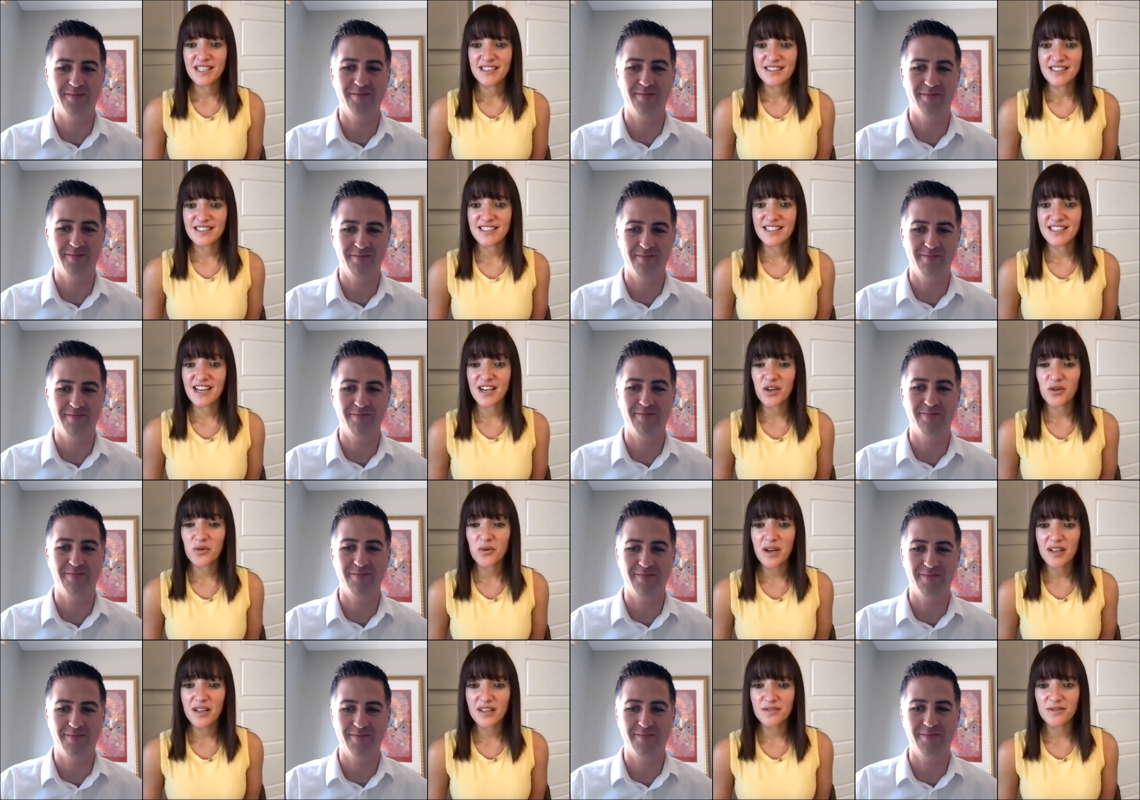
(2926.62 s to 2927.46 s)
Speaker 1: does not
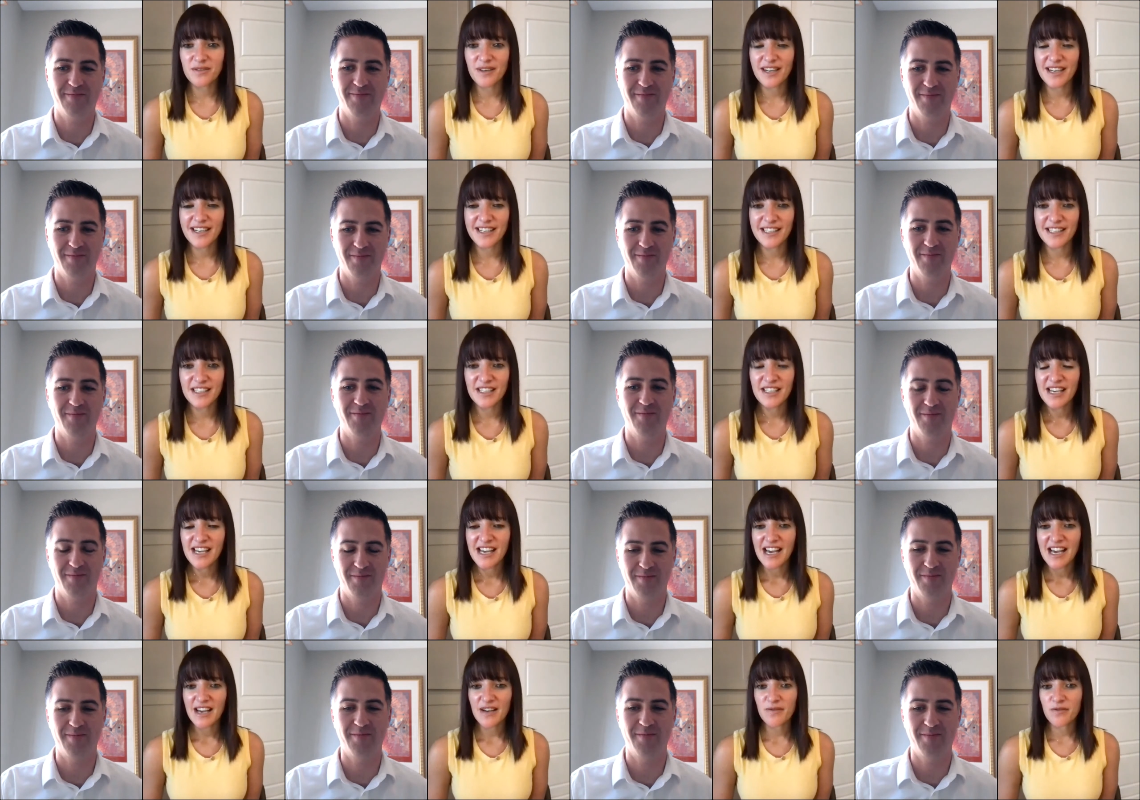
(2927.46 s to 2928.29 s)
qualify
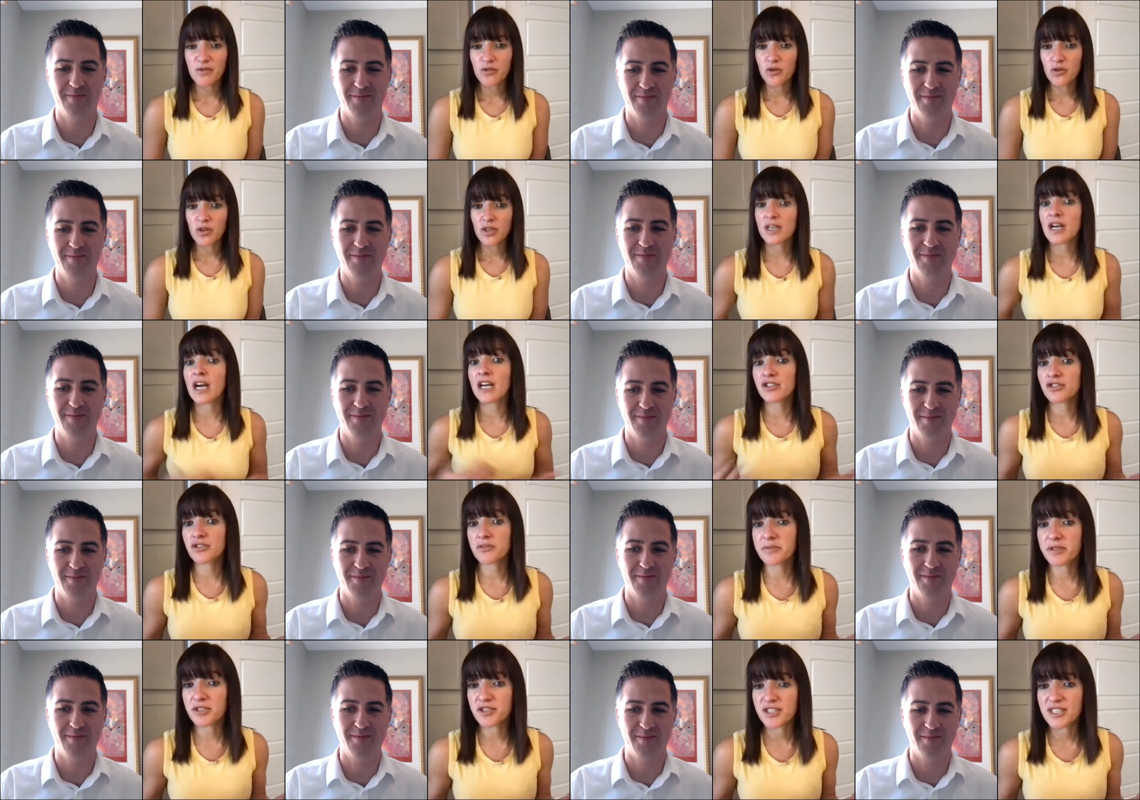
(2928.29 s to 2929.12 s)
for
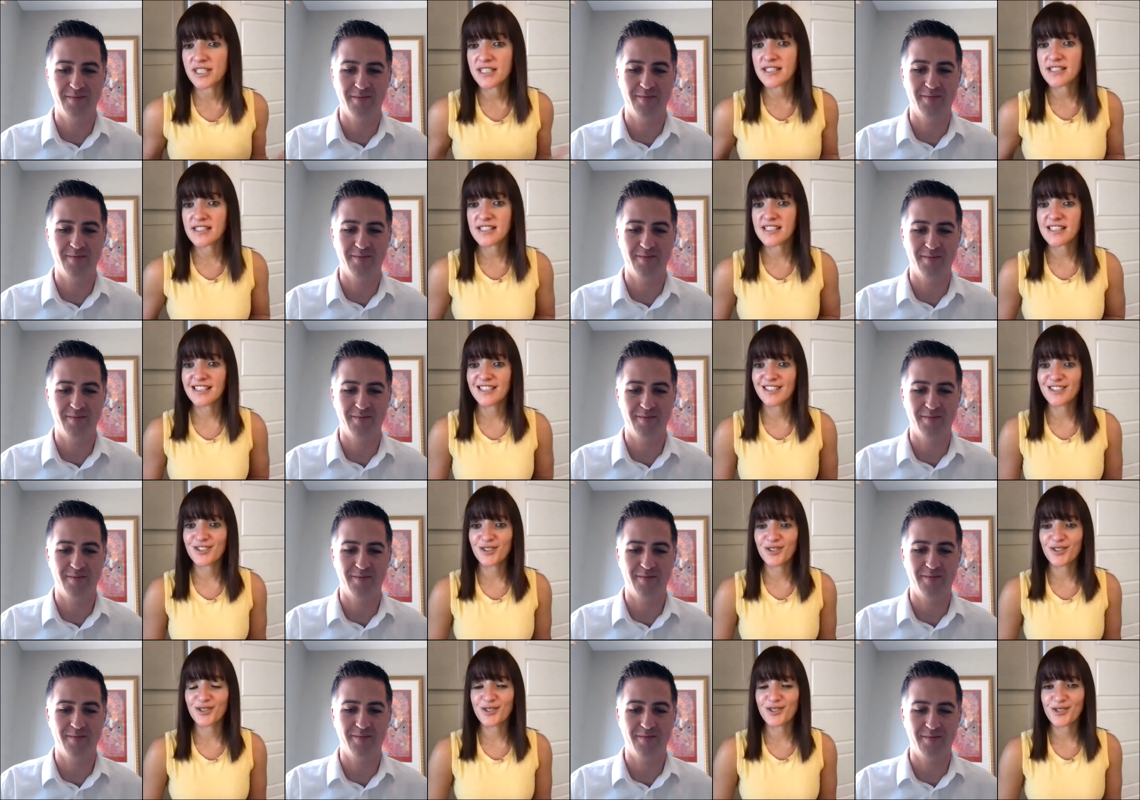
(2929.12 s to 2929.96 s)
contributions
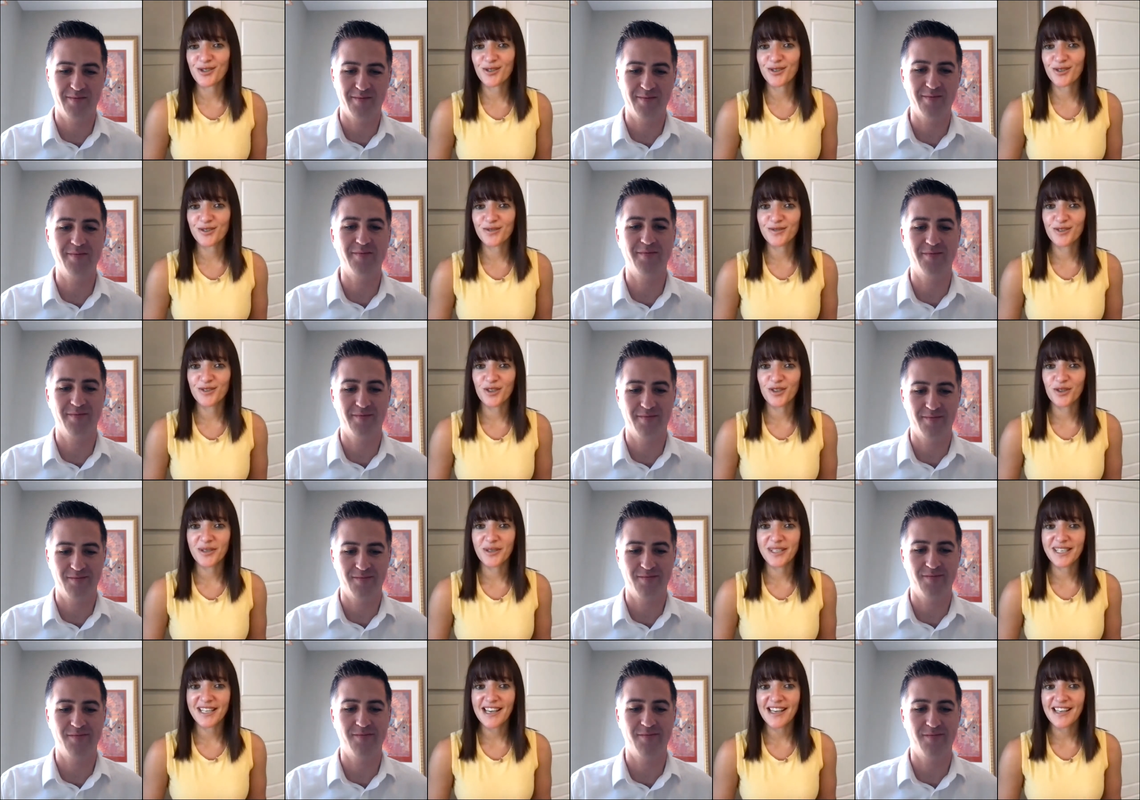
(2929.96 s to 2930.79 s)
into your solo four oh
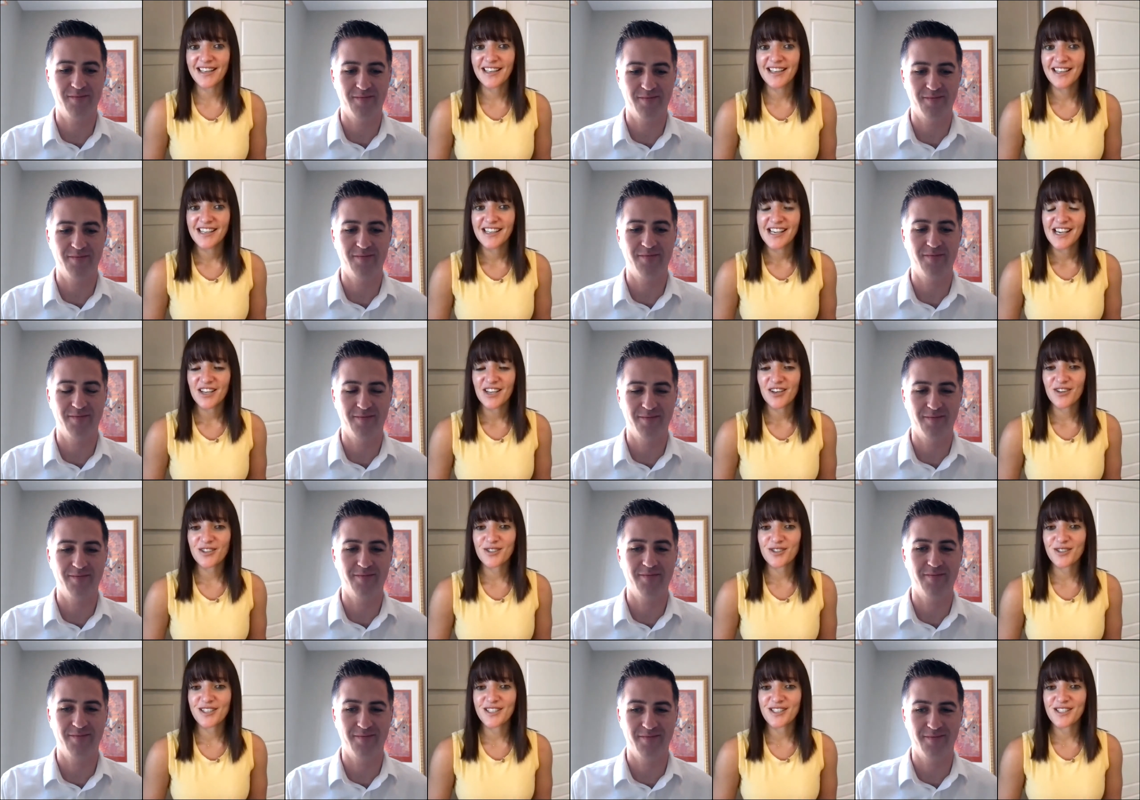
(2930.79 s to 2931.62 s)
one K. It
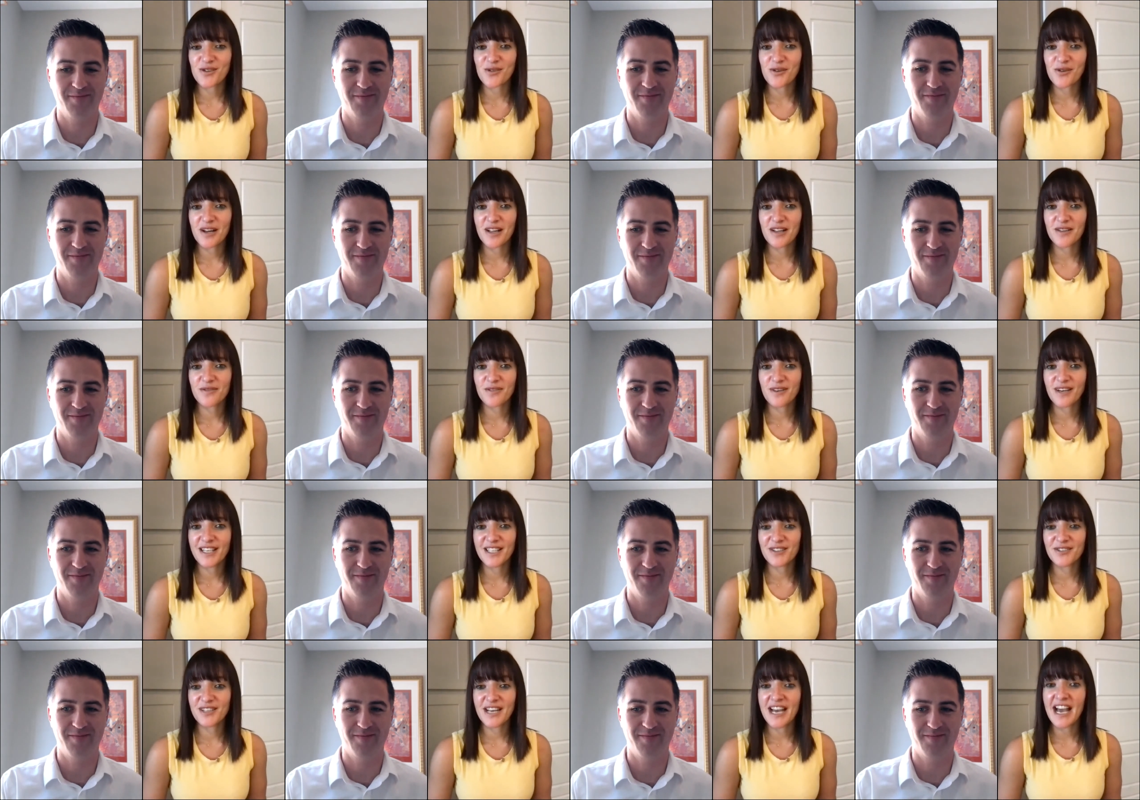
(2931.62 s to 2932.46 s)
also doesn't qualify
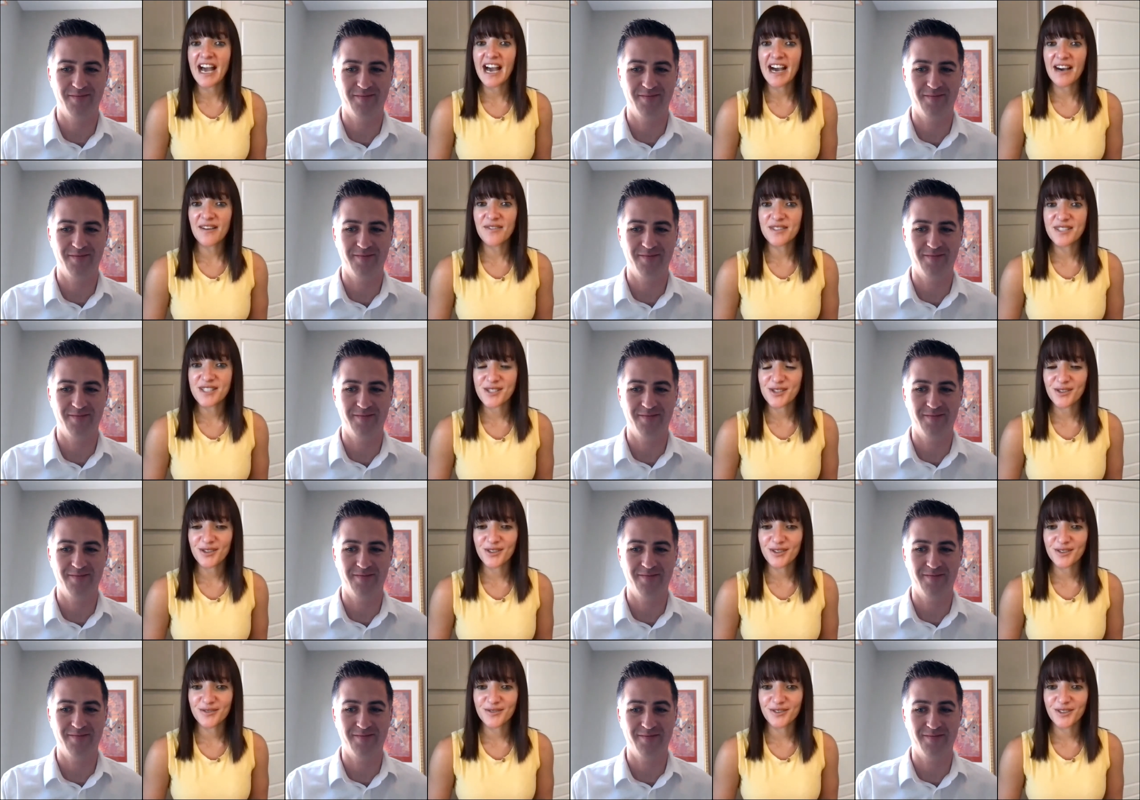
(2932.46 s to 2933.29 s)
you to have a
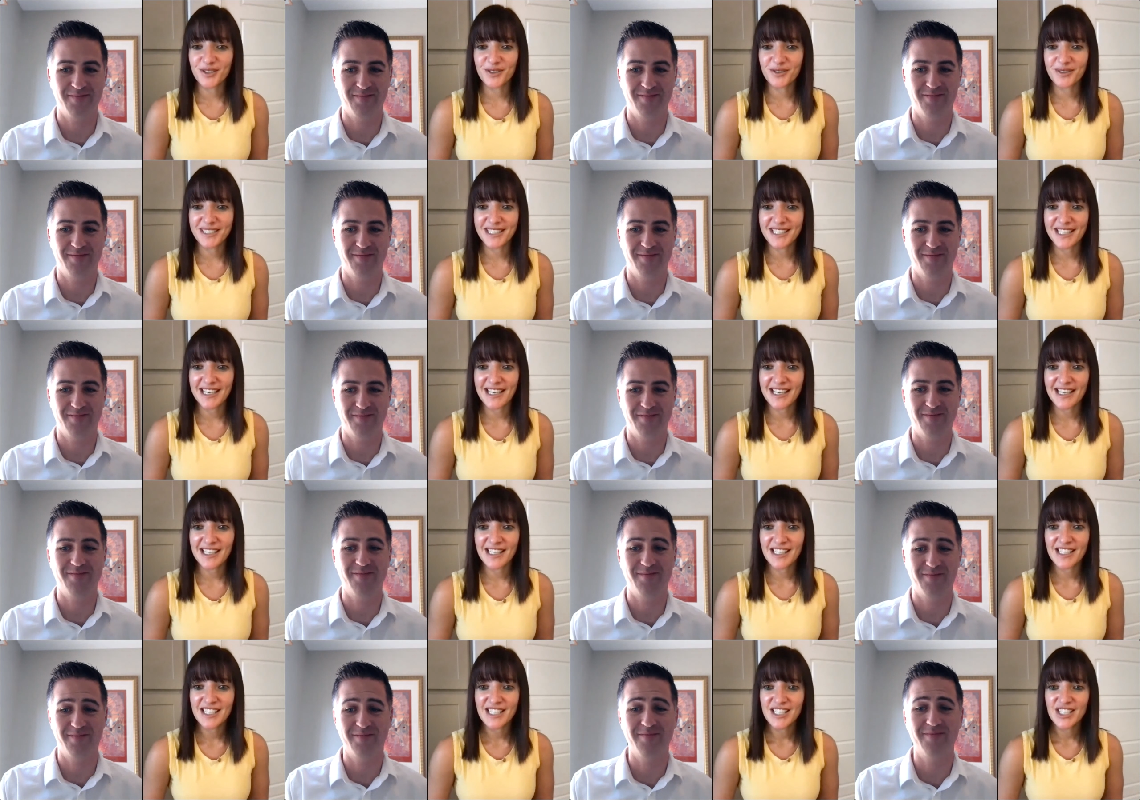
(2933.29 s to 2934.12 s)
solo four oh one
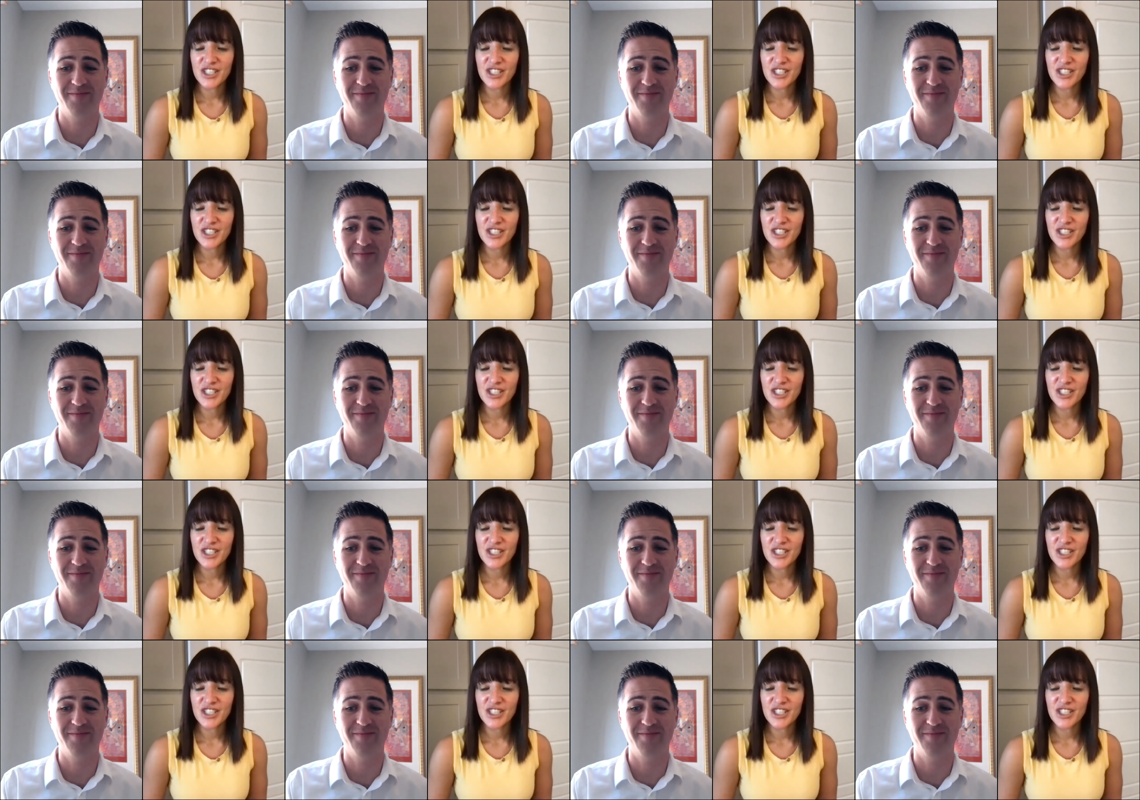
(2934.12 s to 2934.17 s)
K.